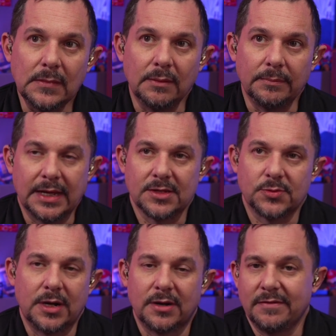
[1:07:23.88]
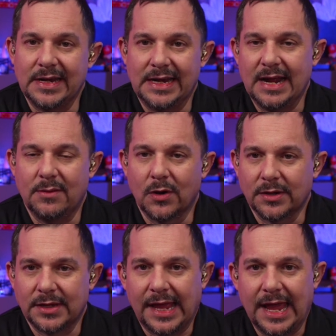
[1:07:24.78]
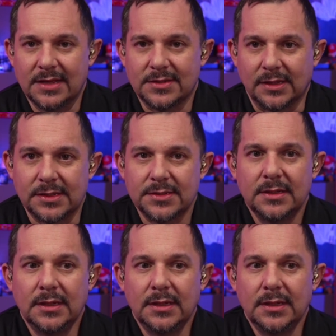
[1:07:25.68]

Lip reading: because we don't have any network to cancel us,